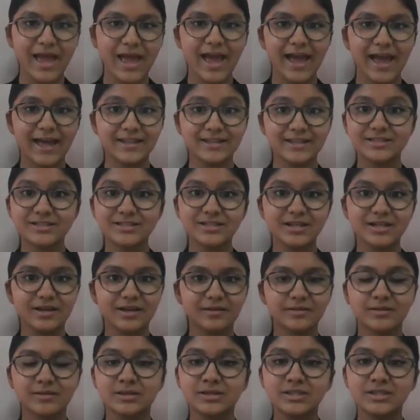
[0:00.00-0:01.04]
And
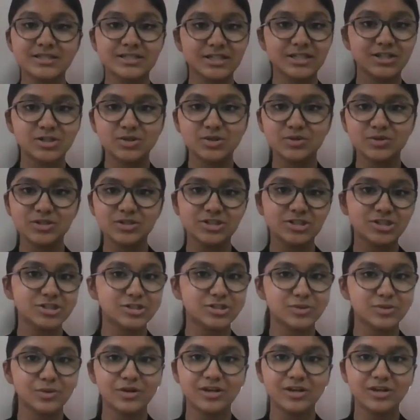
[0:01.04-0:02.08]
this issue is just
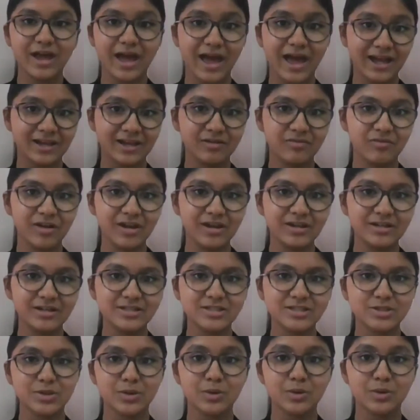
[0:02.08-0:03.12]
going to aggravate,
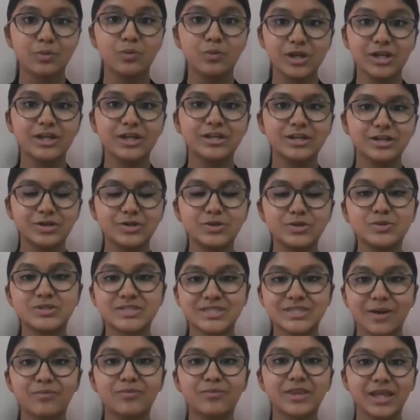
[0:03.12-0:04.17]
so we need to do
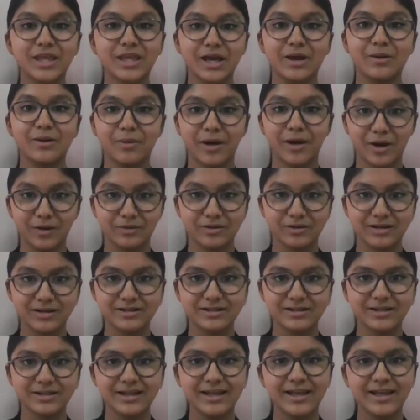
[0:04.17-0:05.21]
something about it.